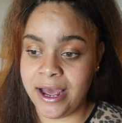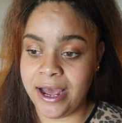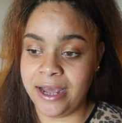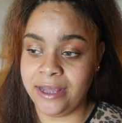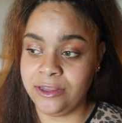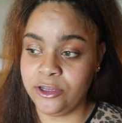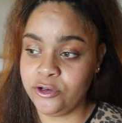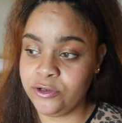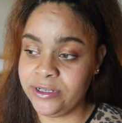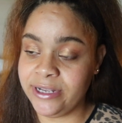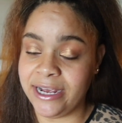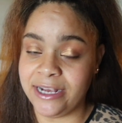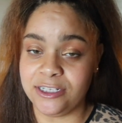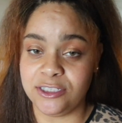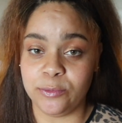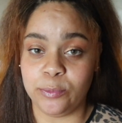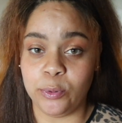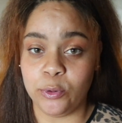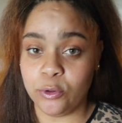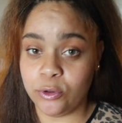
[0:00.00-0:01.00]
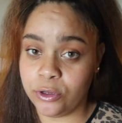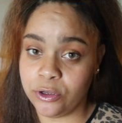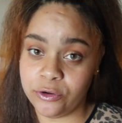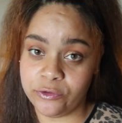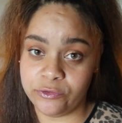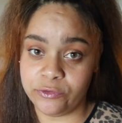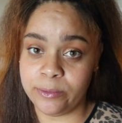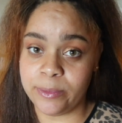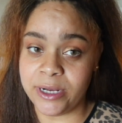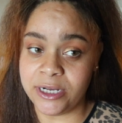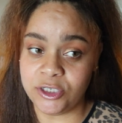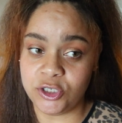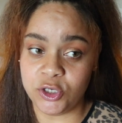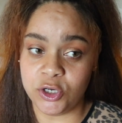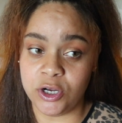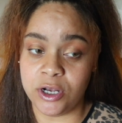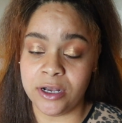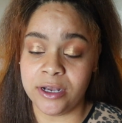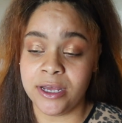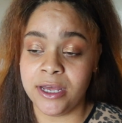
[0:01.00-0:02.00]
I literally had to pull over my
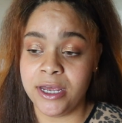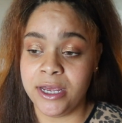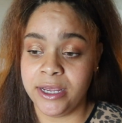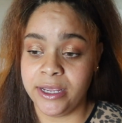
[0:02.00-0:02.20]
truck,